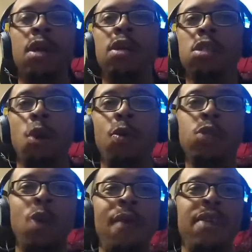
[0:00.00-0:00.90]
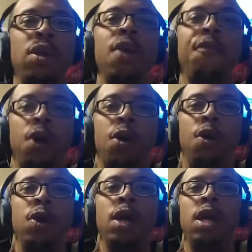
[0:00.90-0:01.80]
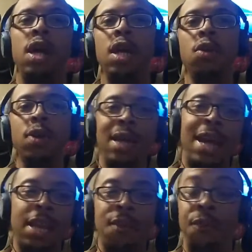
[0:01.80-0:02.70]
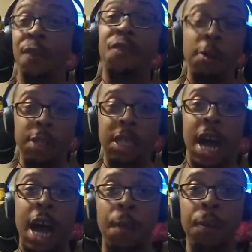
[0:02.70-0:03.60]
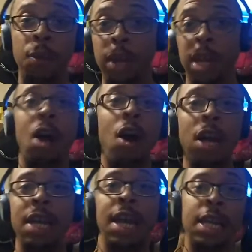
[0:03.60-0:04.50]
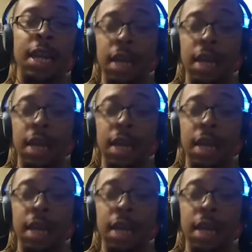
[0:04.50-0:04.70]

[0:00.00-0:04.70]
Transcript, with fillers: So once you have it on your phone and you connect it for the first time, you get it all connected